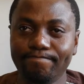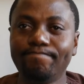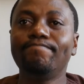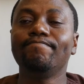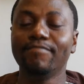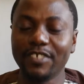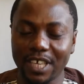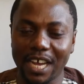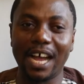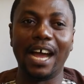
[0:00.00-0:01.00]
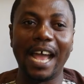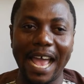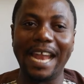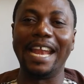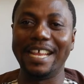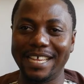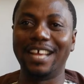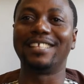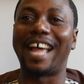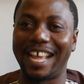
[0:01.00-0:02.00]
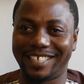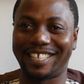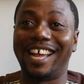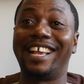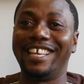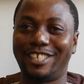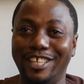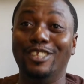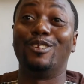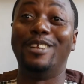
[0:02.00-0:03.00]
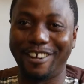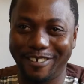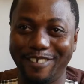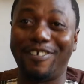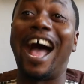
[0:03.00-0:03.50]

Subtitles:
Yeah, and yes, I sank it into the river.